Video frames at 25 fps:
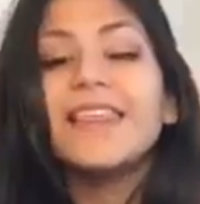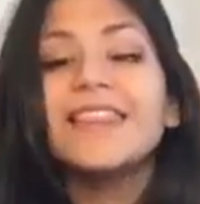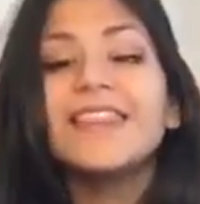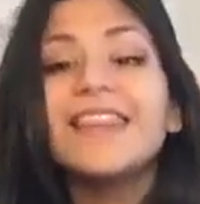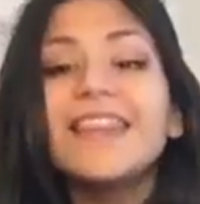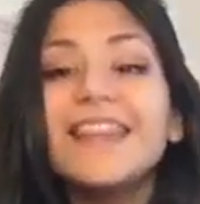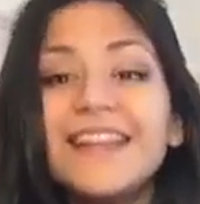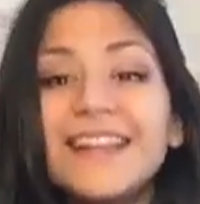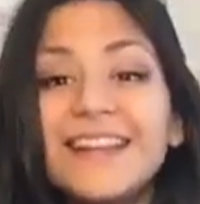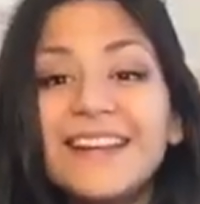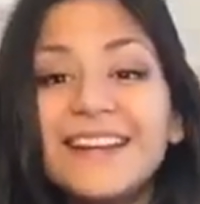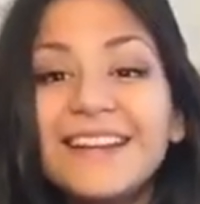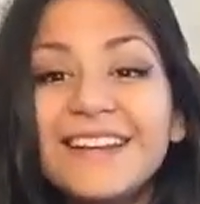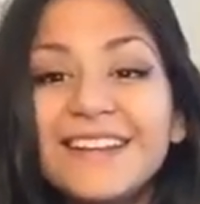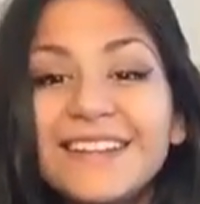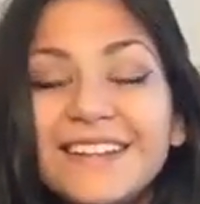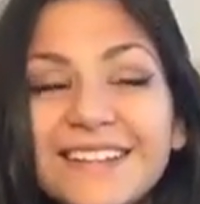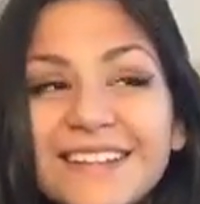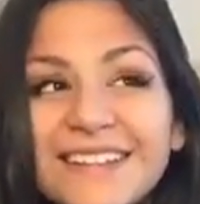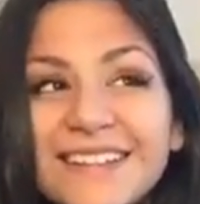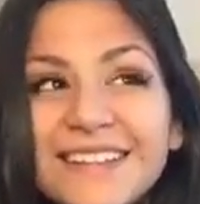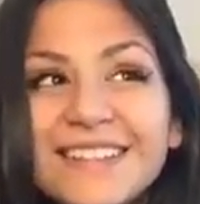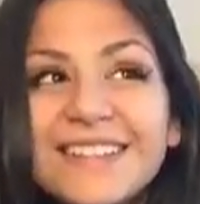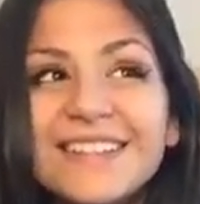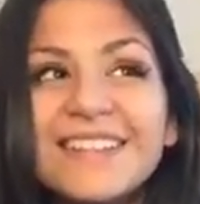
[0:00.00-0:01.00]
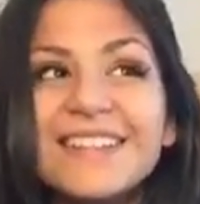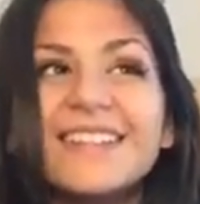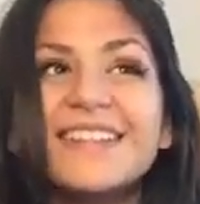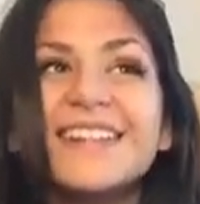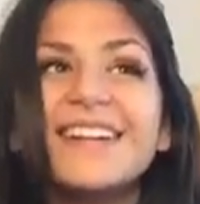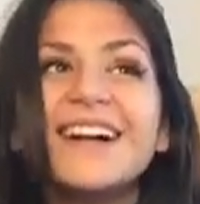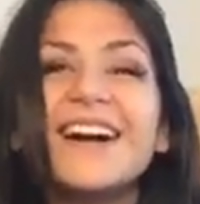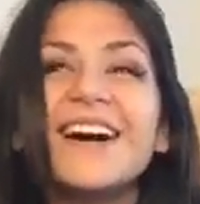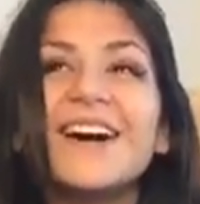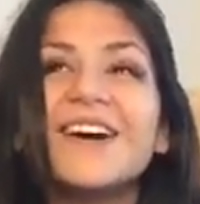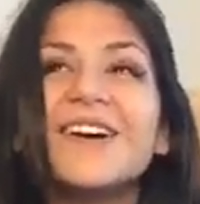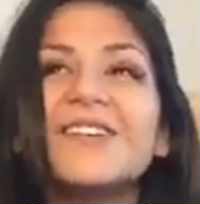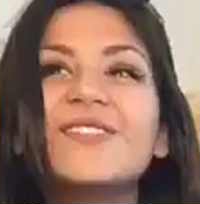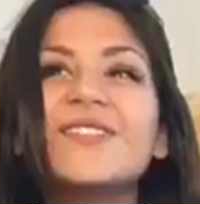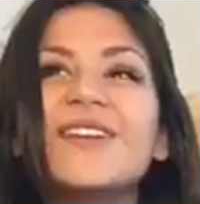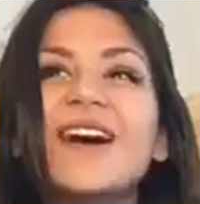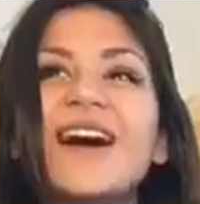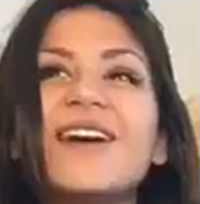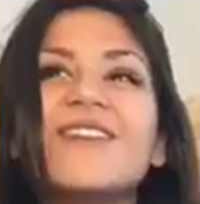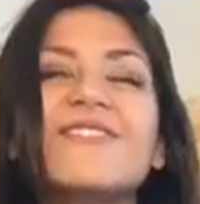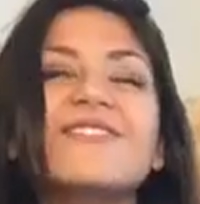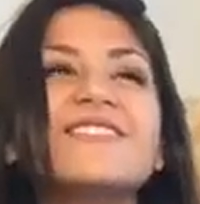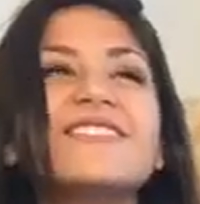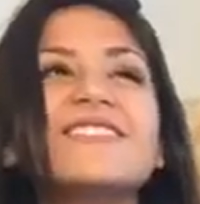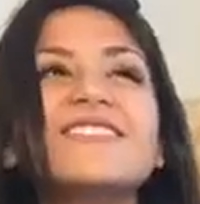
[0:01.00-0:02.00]
And then
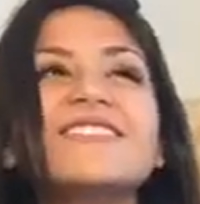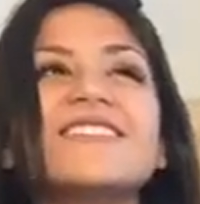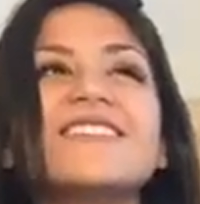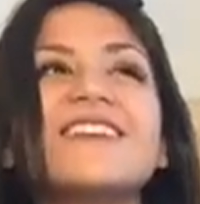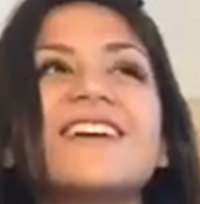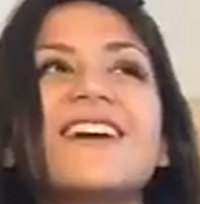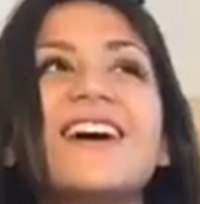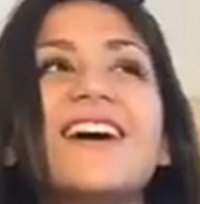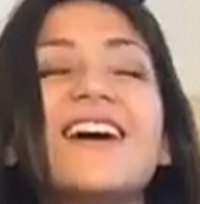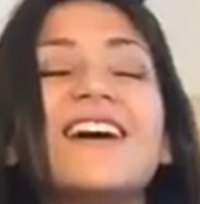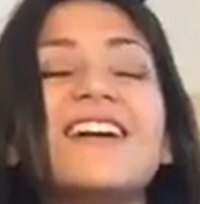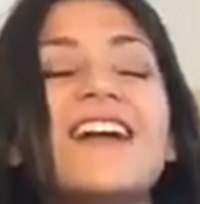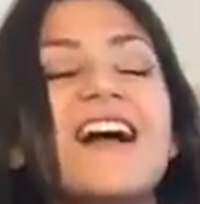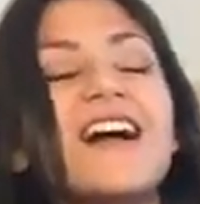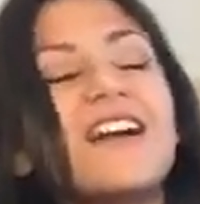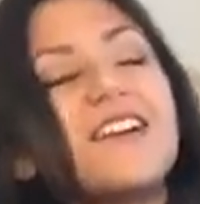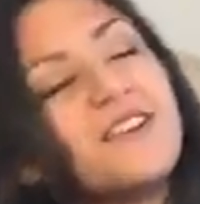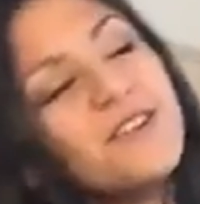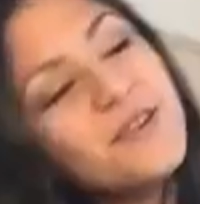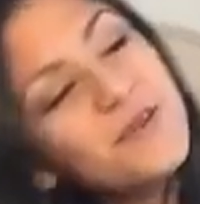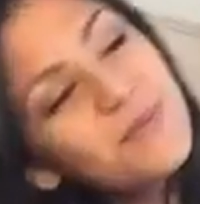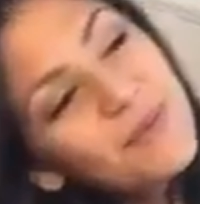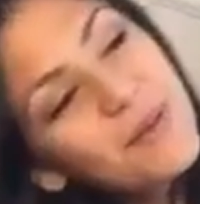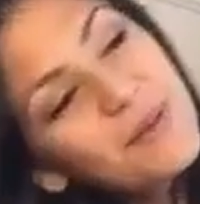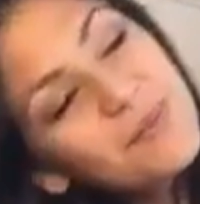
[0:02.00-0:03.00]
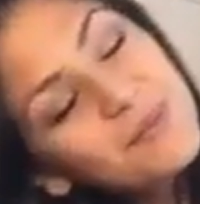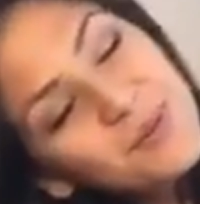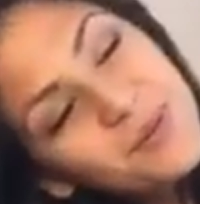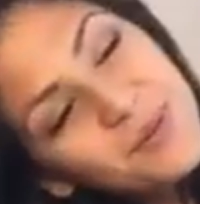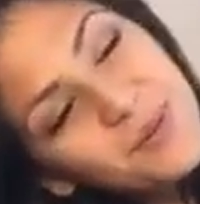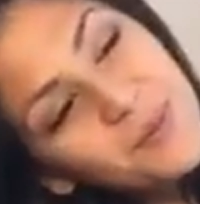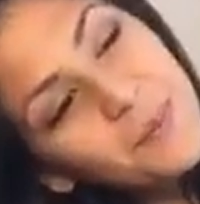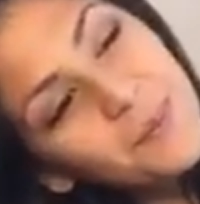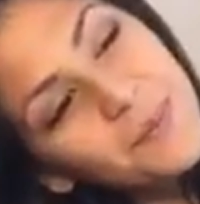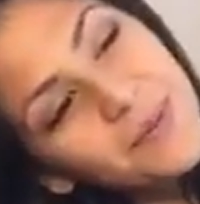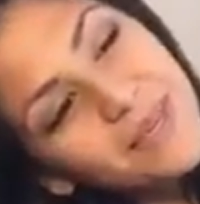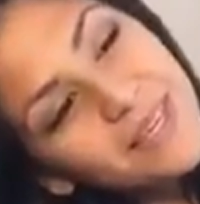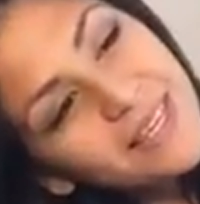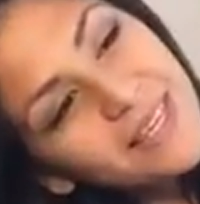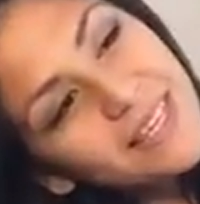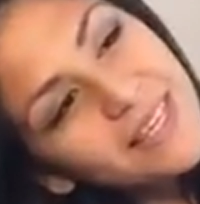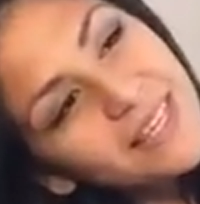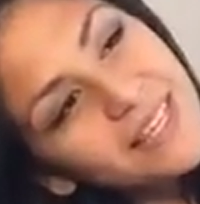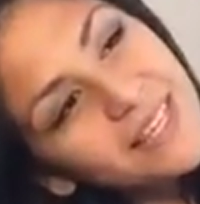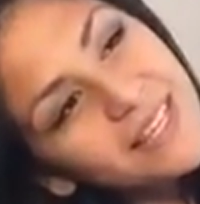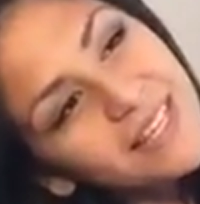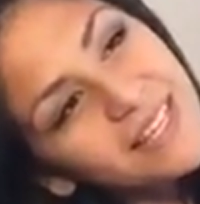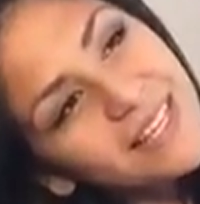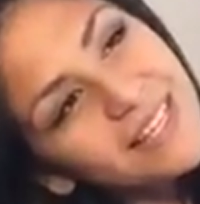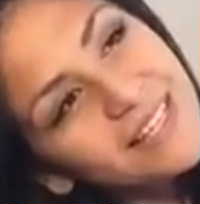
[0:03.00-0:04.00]
I was in the car. I remember
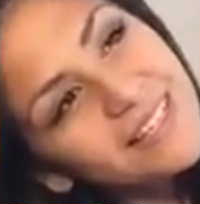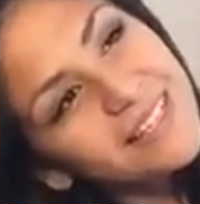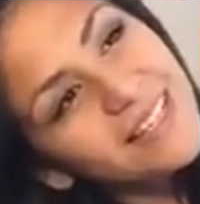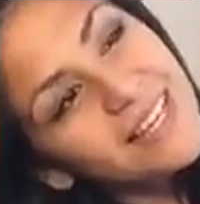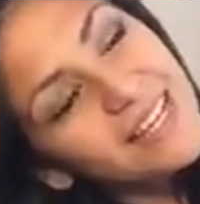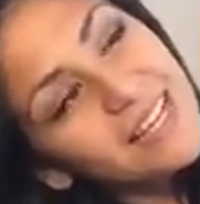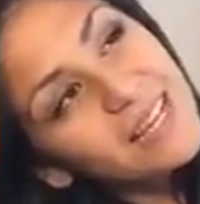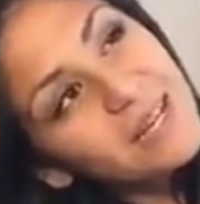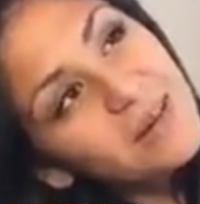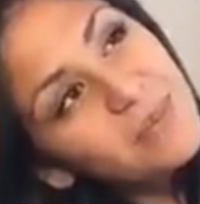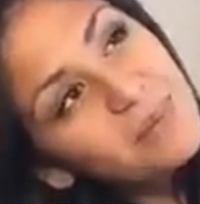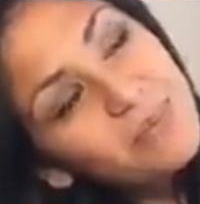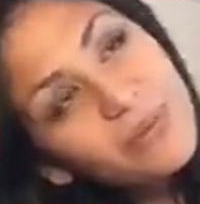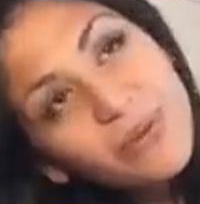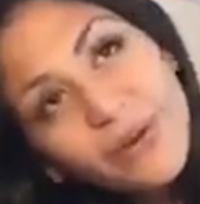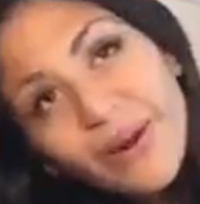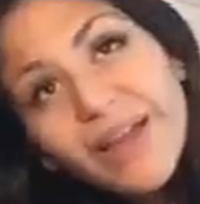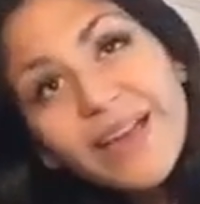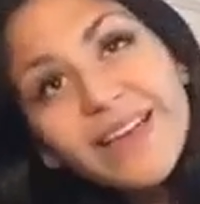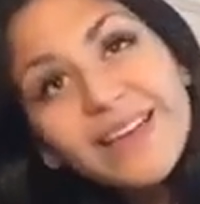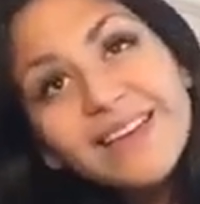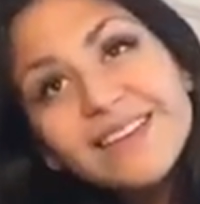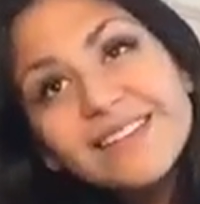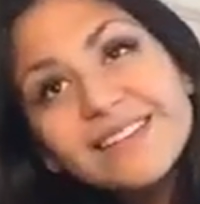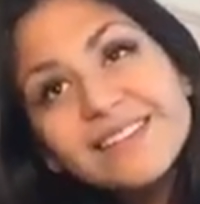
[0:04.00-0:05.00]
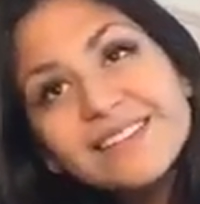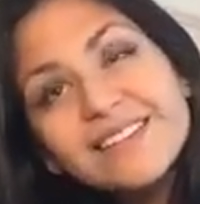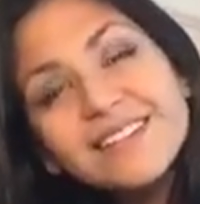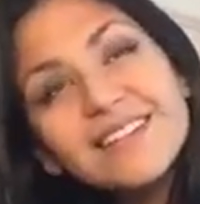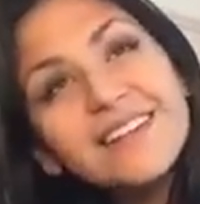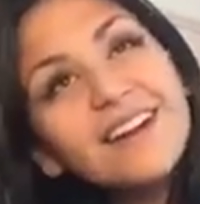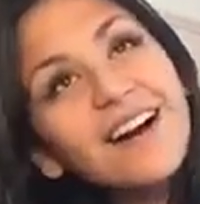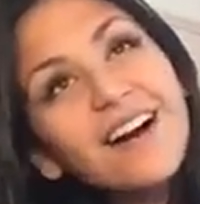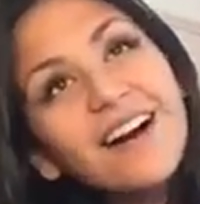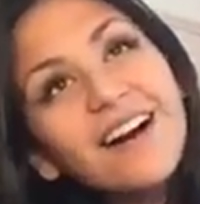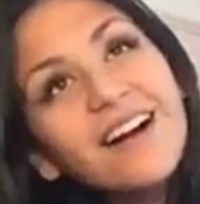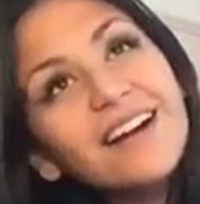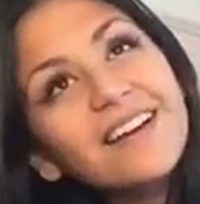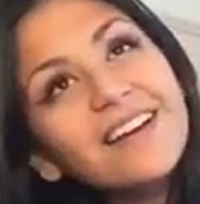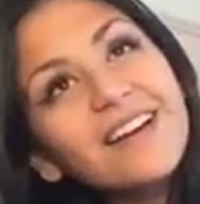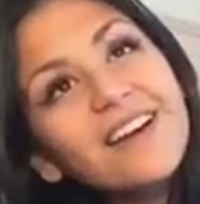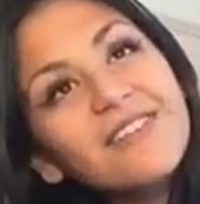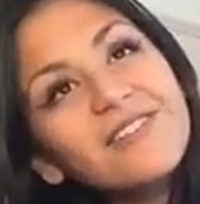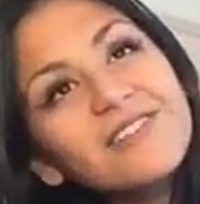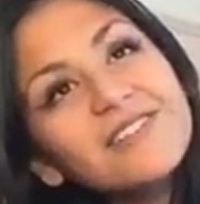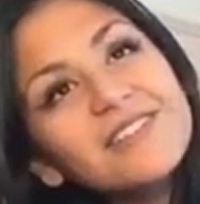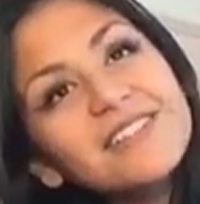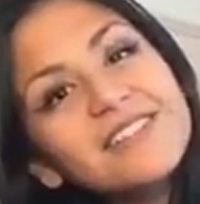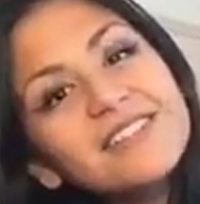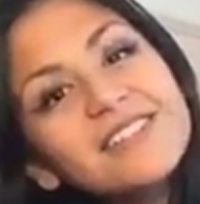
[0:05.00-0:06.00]
me like praying to God. I
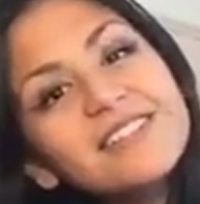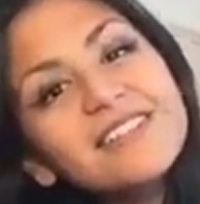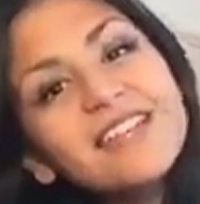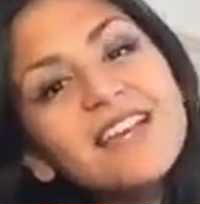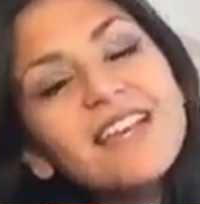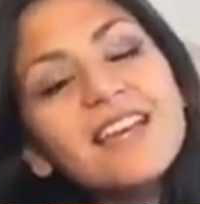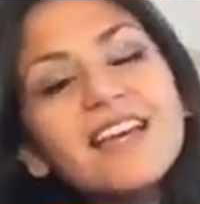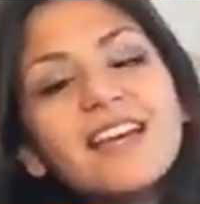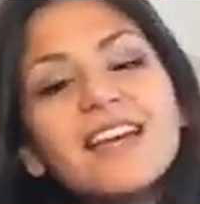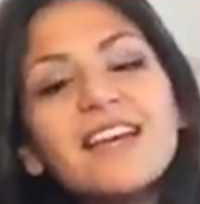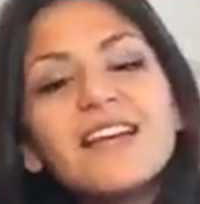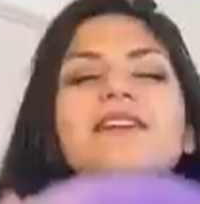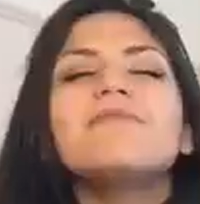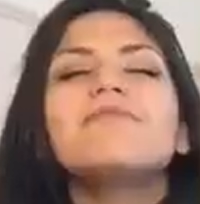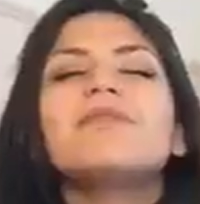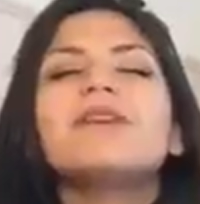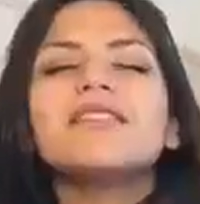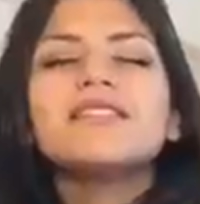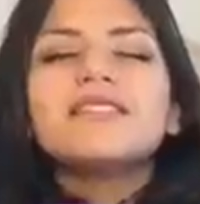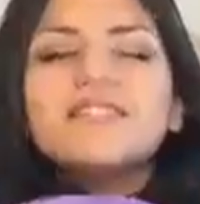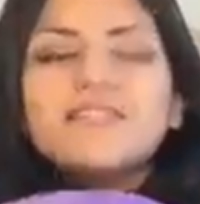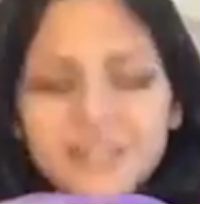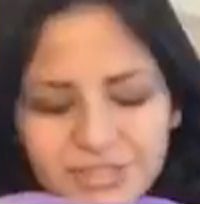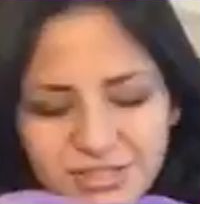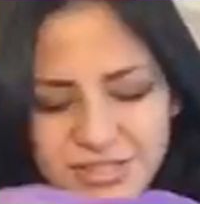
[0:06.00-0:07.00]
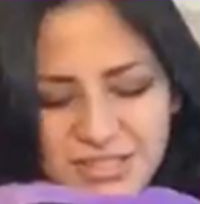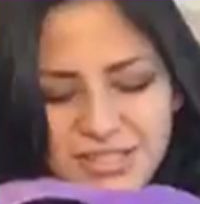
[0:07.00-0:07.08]
was just like, I